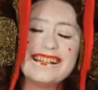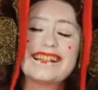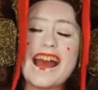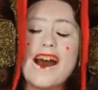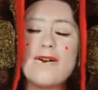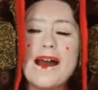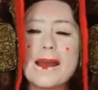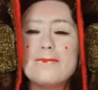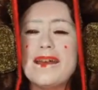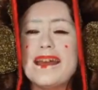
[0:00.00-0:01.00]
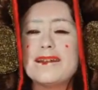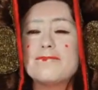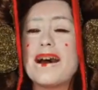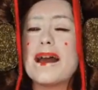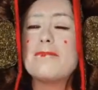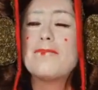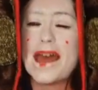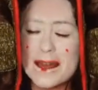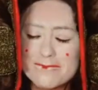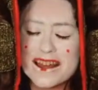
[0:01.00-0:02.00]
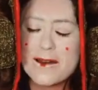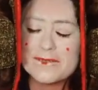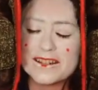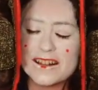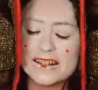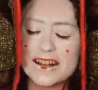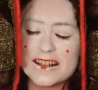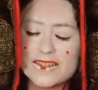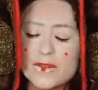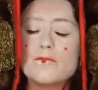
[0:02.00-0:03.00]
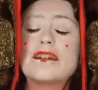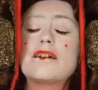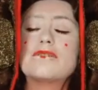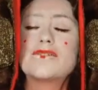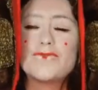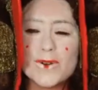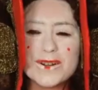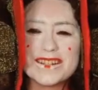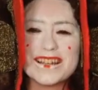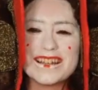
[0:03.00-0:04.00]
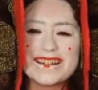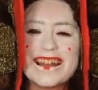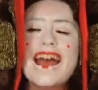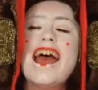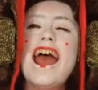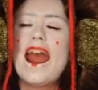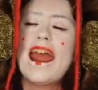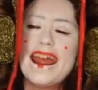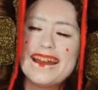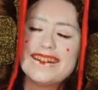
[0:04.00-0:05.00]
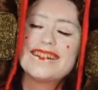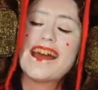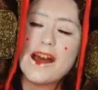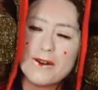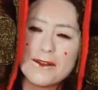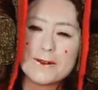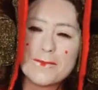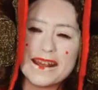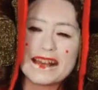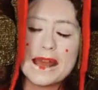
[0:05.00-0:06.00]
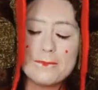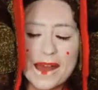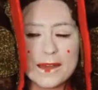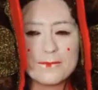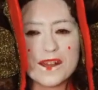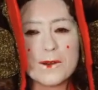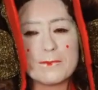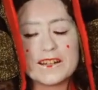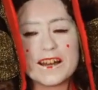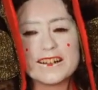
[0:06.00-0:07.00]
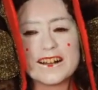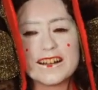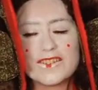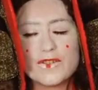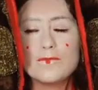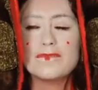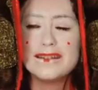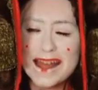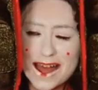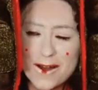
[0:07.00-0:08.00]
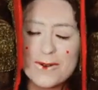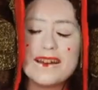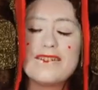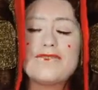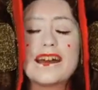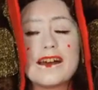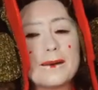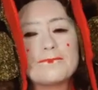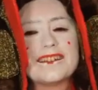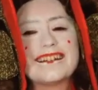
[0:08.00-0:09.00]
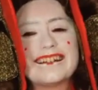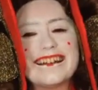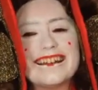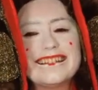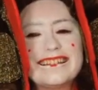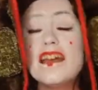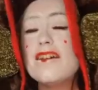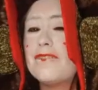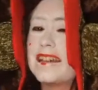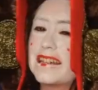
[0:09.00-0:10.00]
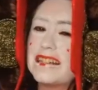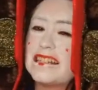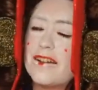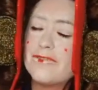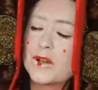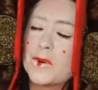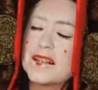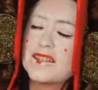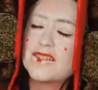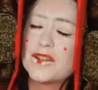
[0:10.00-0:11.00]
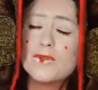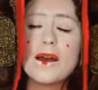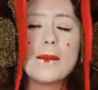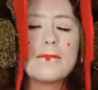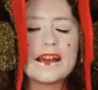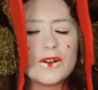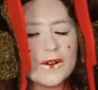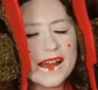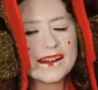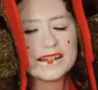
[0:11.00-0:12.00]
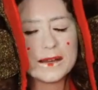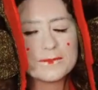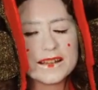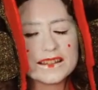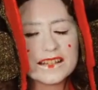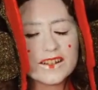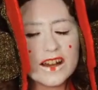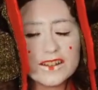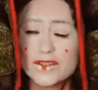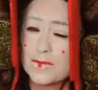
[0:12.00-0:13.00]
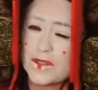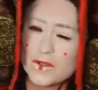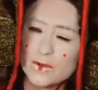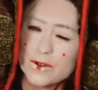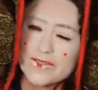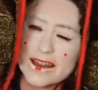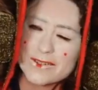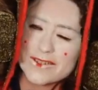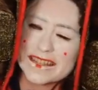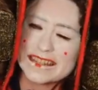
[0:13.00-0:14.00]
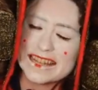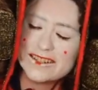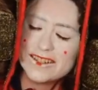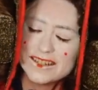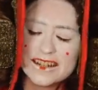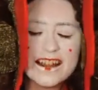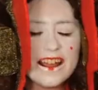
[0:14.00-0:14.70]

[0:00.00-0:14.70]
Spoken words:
is how I made my Padme Amidala costume when I was 14, and how I would make a Padme Amidala costume now if I updated it. If I get enough requests too, I might go ahead and update this costume sooner rather than later.